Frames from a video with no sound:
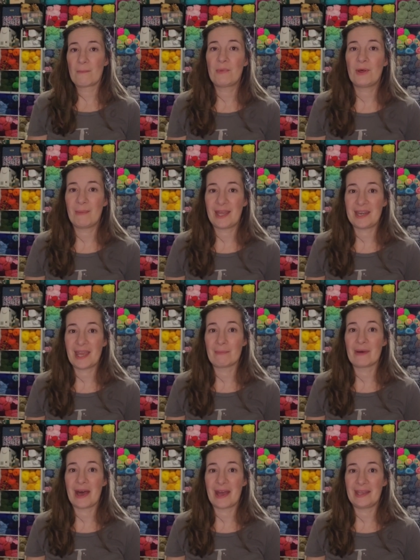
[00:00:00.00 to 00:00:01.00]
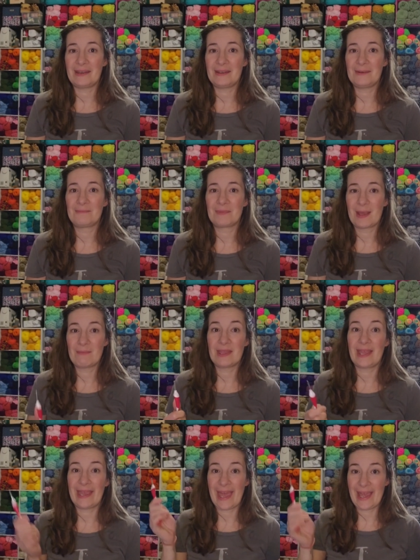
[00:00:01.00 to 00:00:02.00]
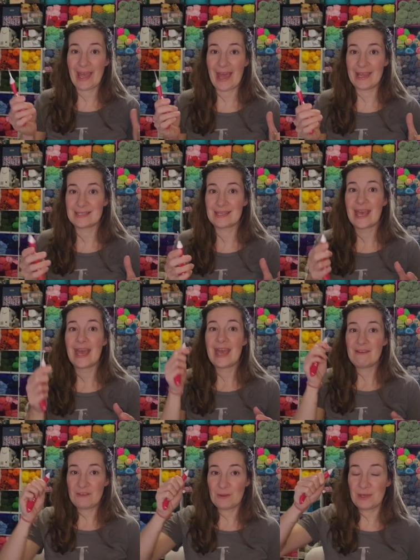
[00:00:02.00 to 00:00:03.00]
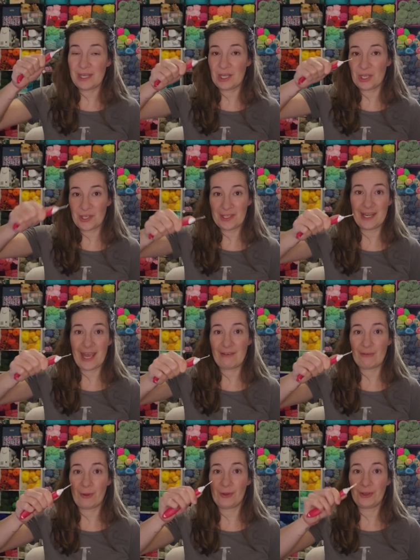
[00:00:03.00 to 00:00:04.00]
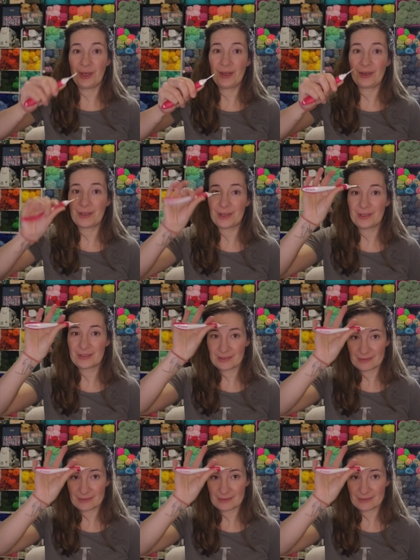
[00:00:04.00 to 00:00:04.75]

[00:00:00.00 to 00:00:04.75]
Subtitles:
put my name behind and be like, hey guys, if you need a good knife hold hook,